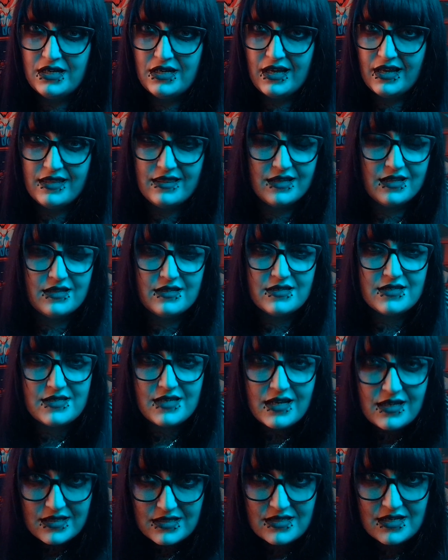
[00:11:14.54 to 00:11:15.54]
And then the
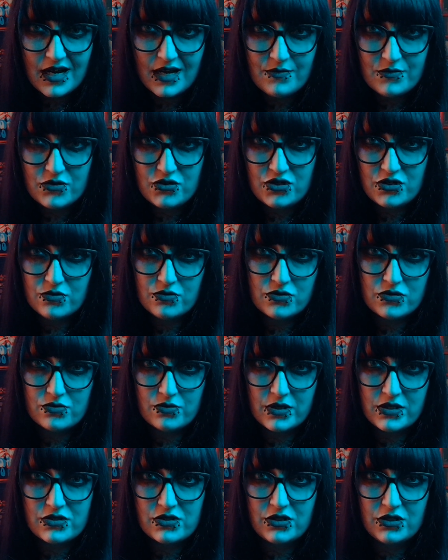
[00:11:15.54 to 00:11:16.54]
second time that she was
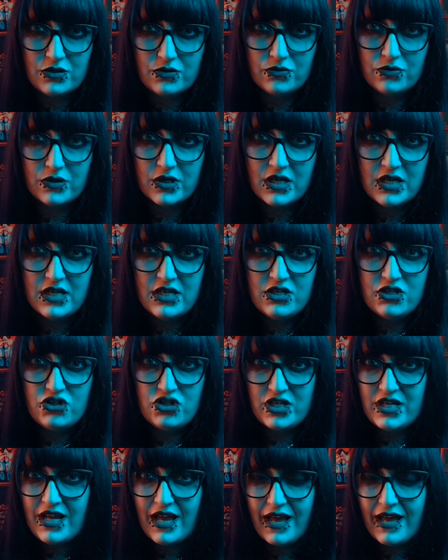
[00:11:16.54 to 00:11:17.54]
rescued,
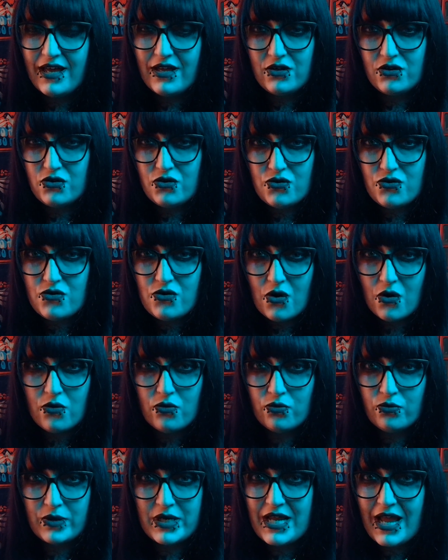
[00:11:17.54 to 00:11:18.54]
she had no
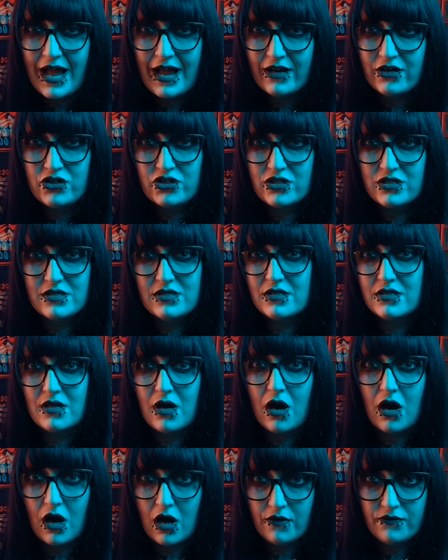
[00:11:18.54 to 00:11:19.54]
reaction to the
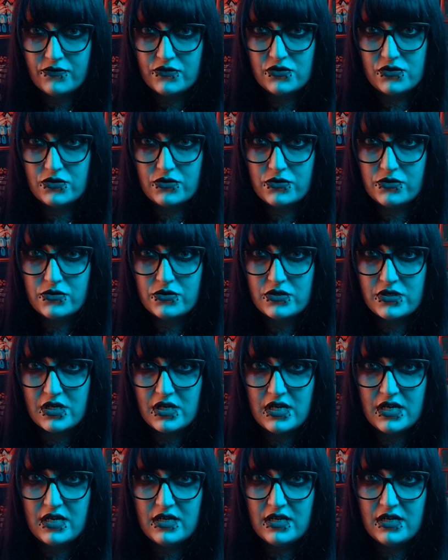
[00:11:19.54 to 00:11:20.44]
officers,